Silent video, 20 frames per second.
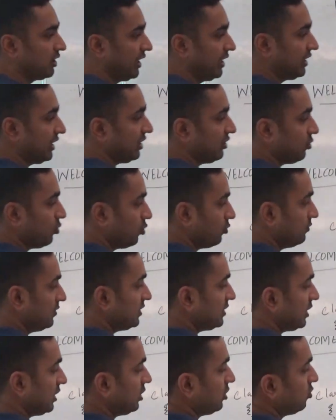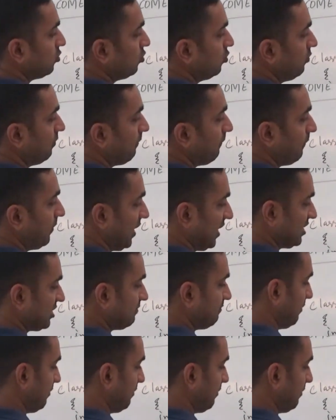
you are writing obj2